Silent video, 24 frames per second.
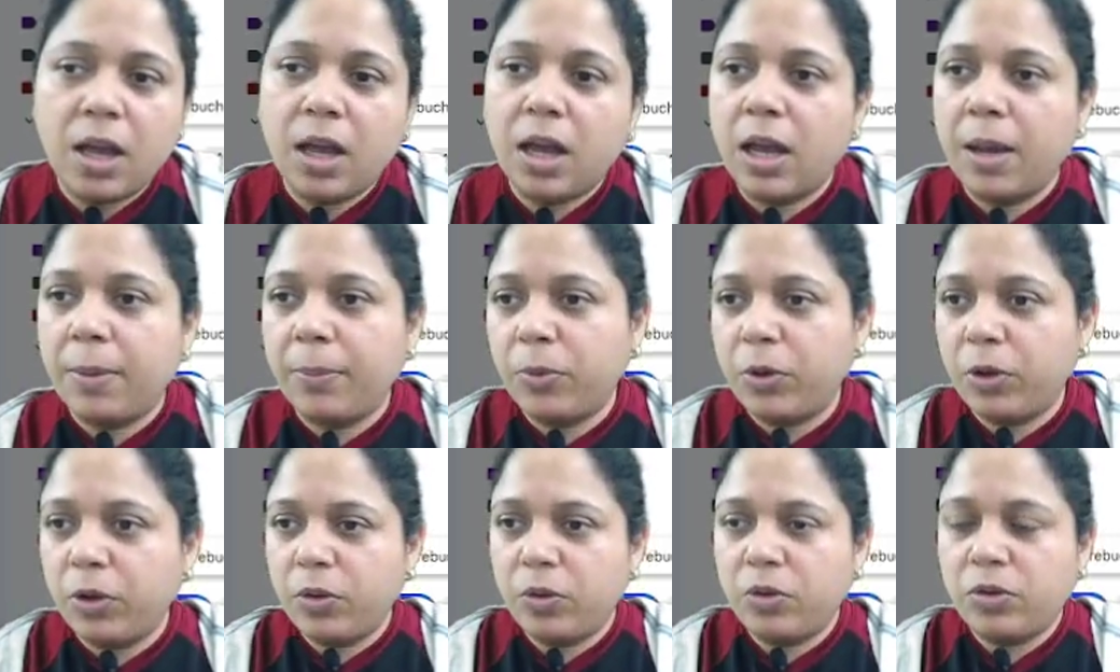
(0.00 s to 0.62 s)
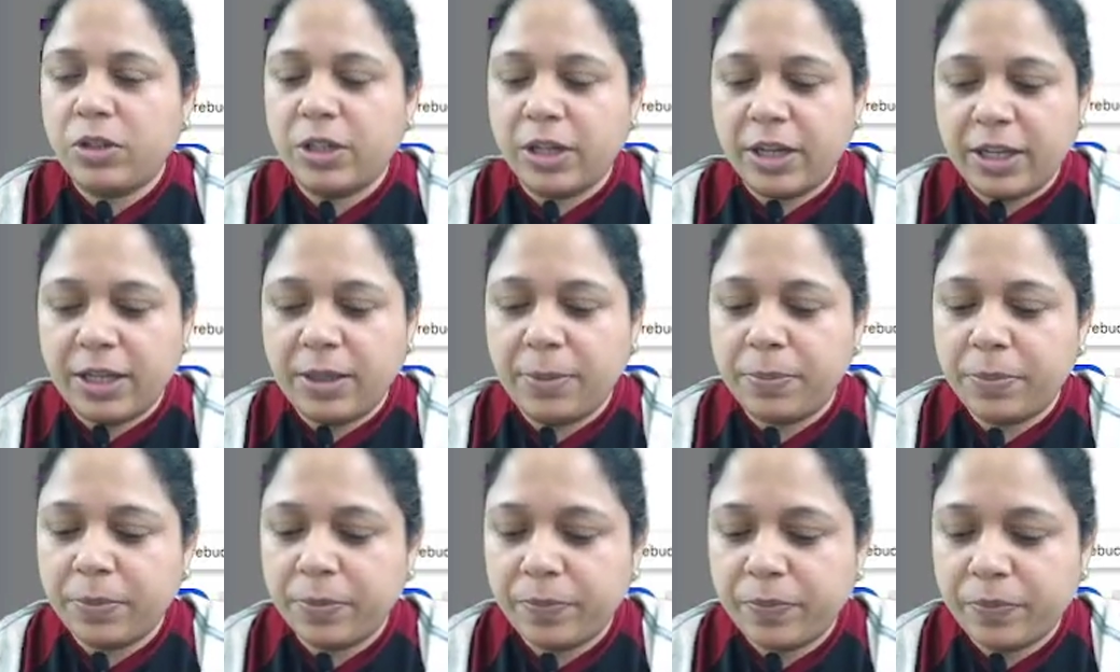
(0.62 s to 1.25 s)
I'm going to type
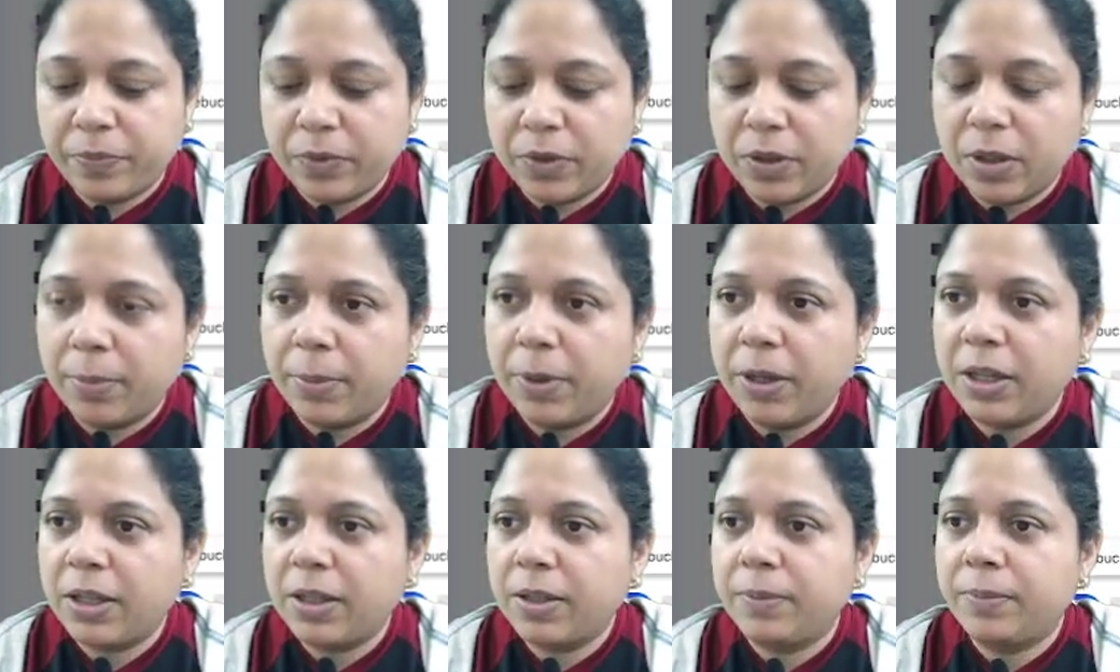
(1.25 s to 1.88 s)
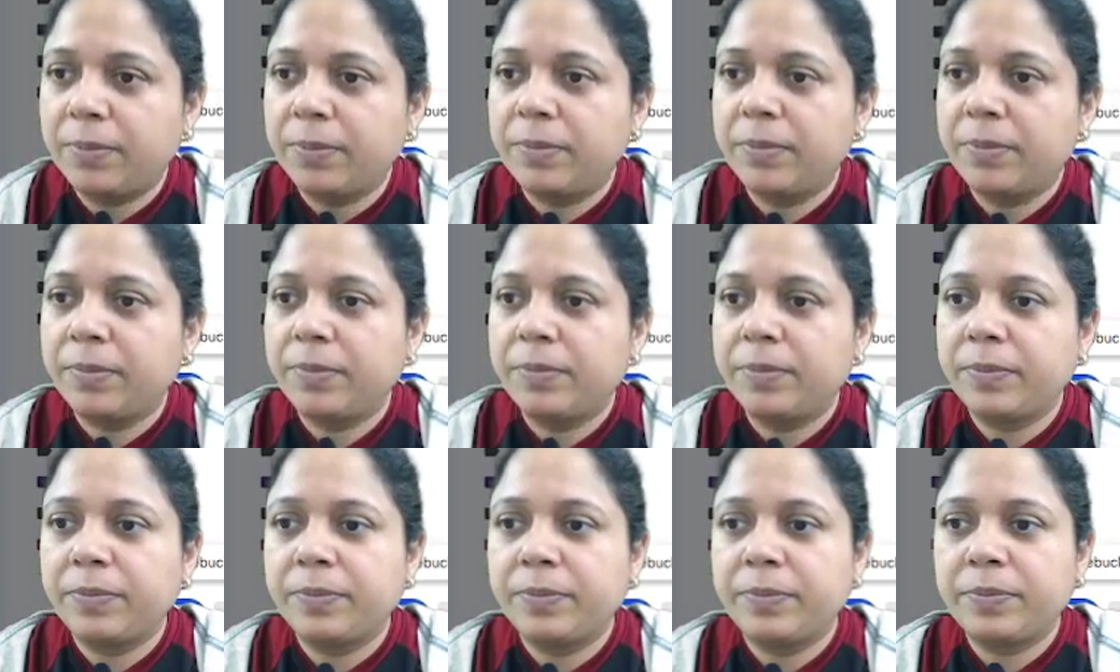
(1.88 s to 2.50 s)
namak.
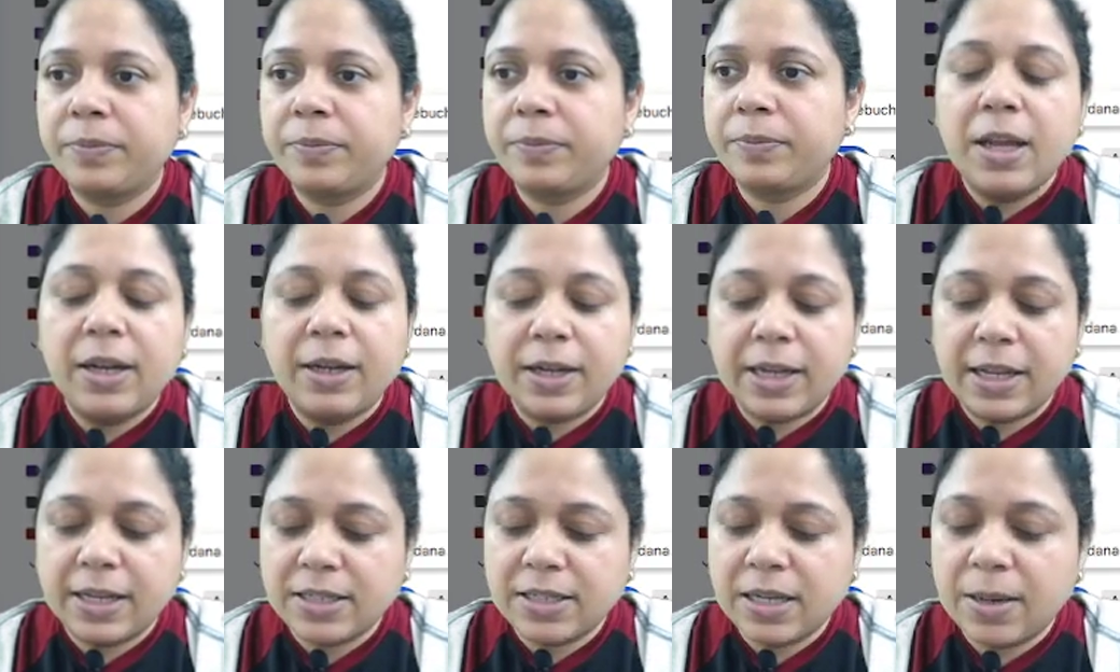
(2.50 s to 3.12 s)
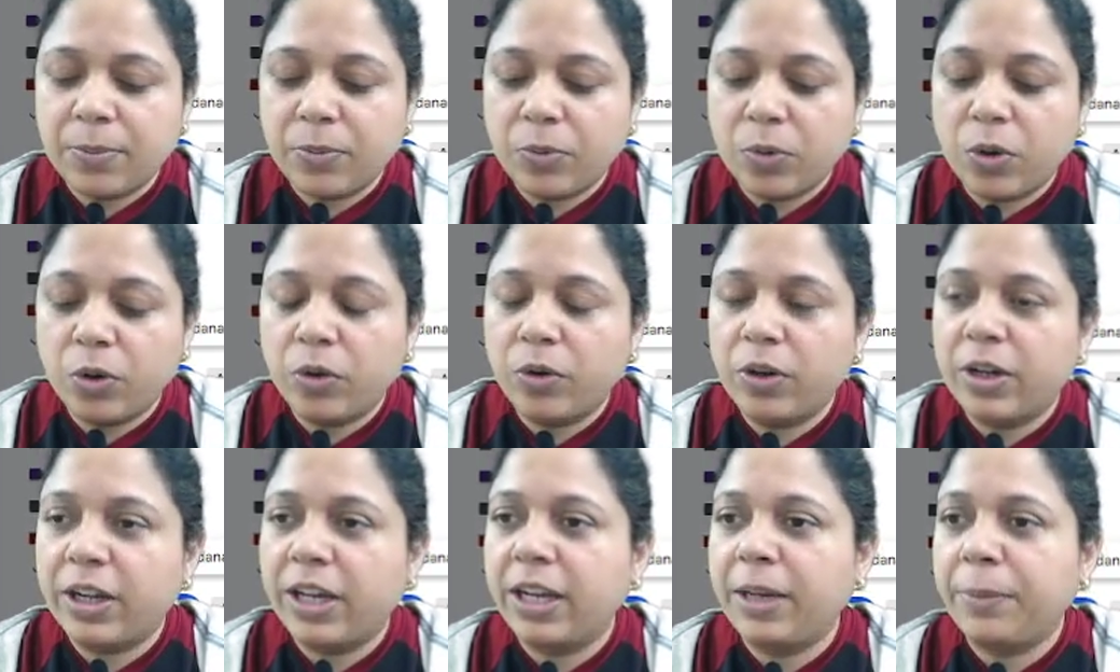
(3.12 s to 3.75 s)
Next, I'm going to
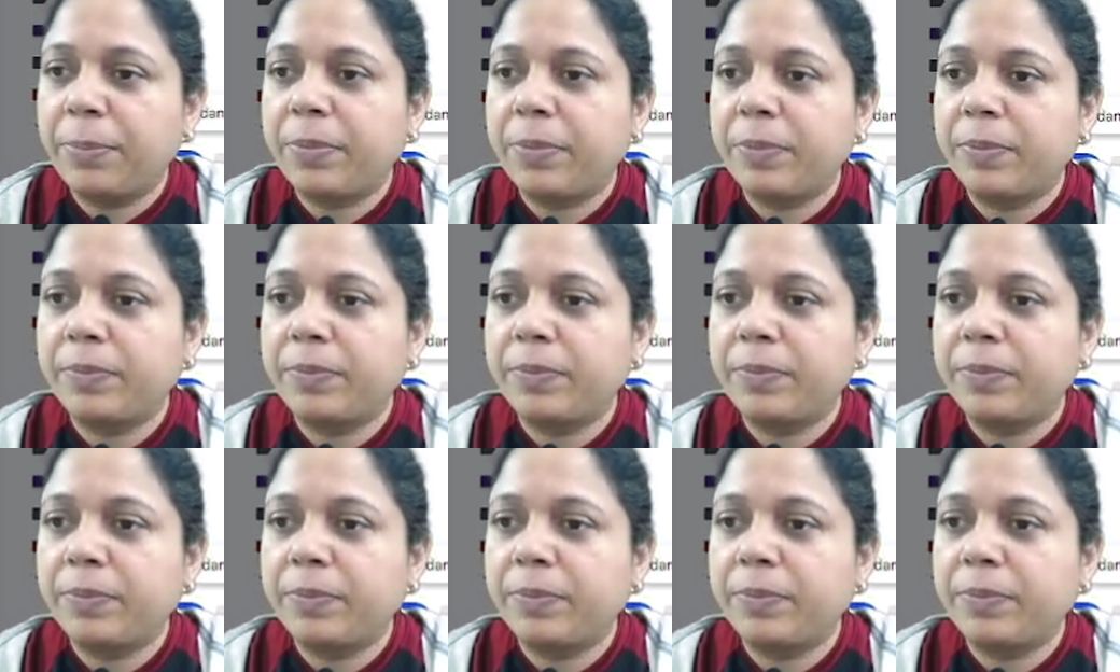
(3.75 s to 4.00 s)
type